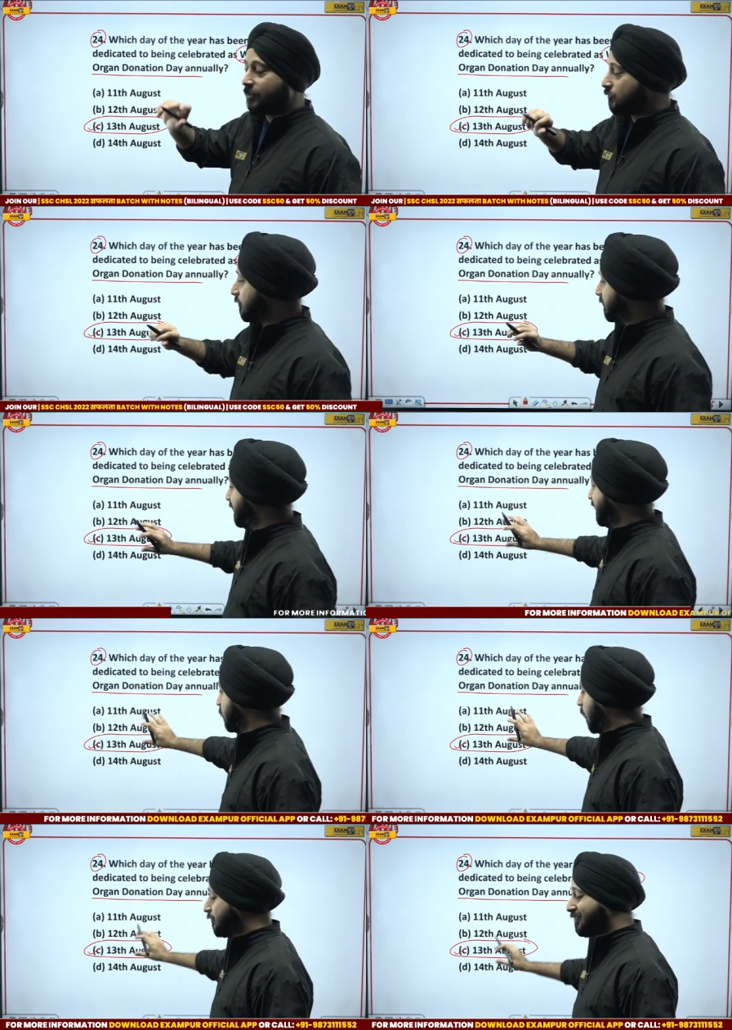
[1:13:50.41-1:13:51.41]
So these
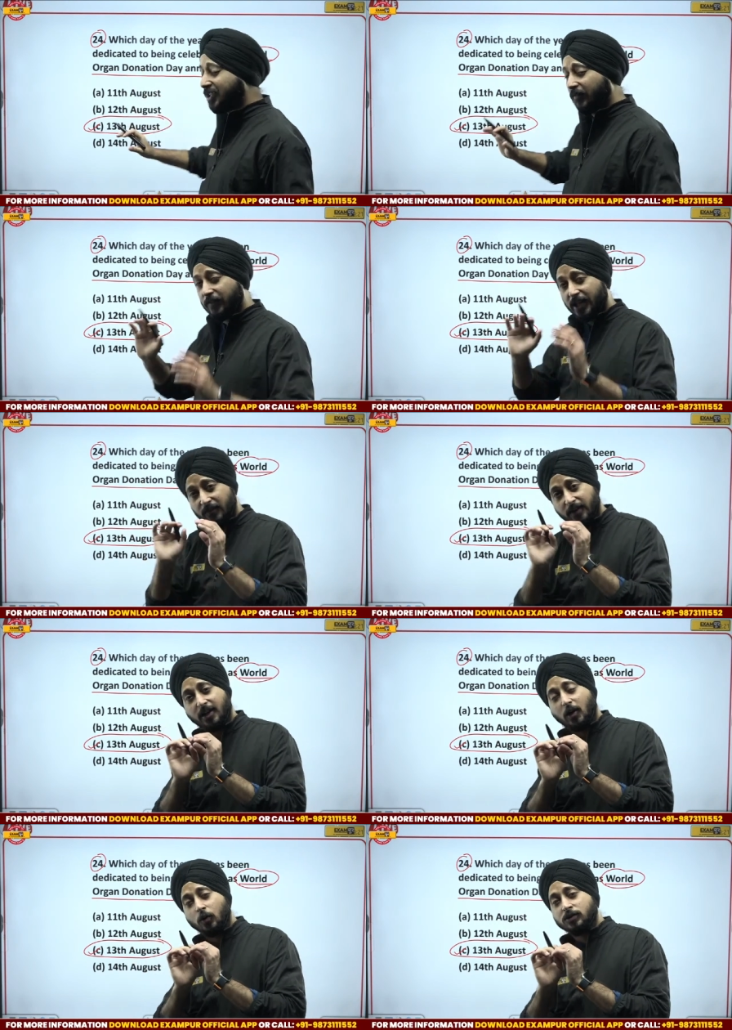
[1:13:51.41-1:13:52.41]
options are very, very
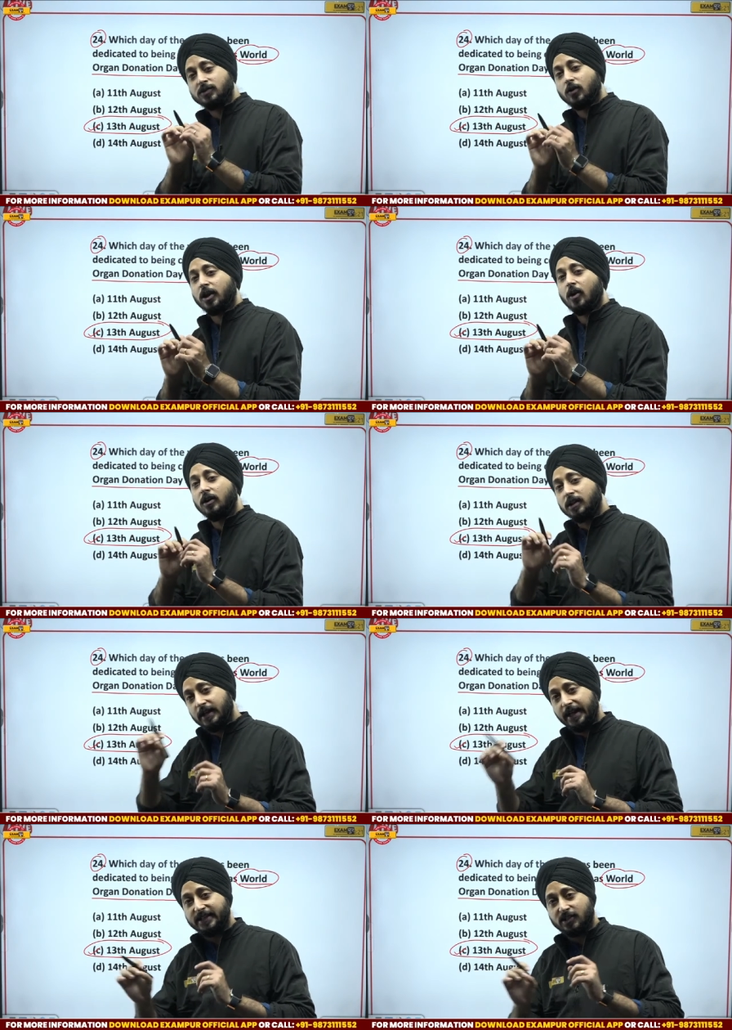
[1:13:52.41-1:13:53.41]
close. Okay, all the
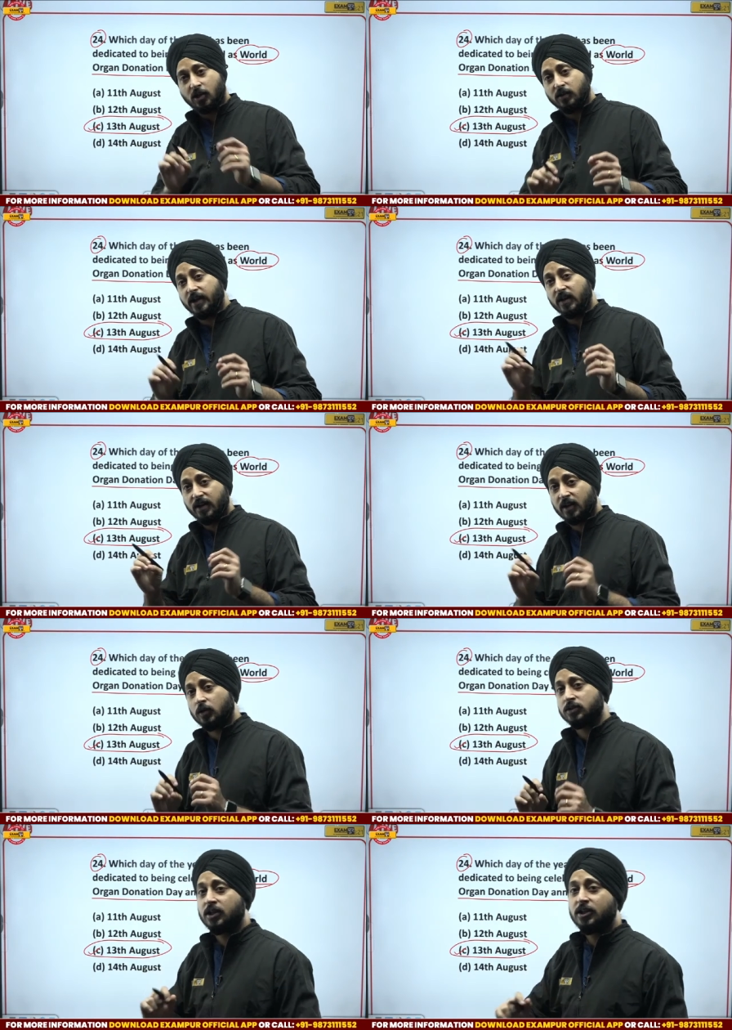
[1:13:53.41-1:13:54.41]
days and all very, very
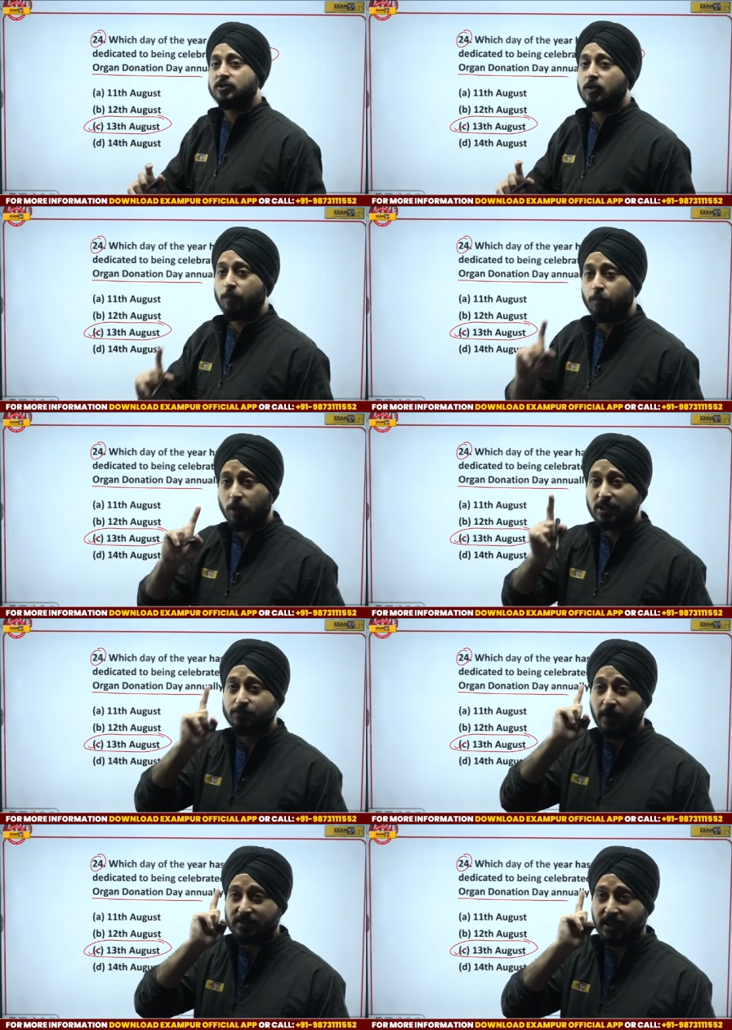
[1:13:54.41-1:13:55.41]
close. So put
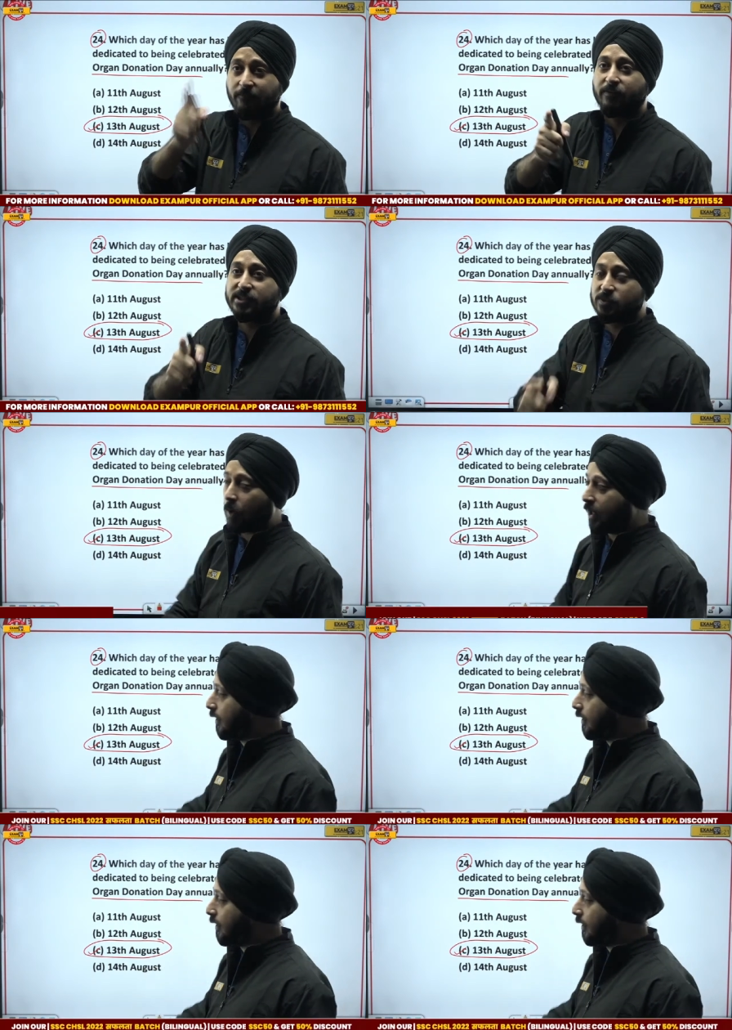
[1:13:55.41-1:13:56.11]
special emphasis while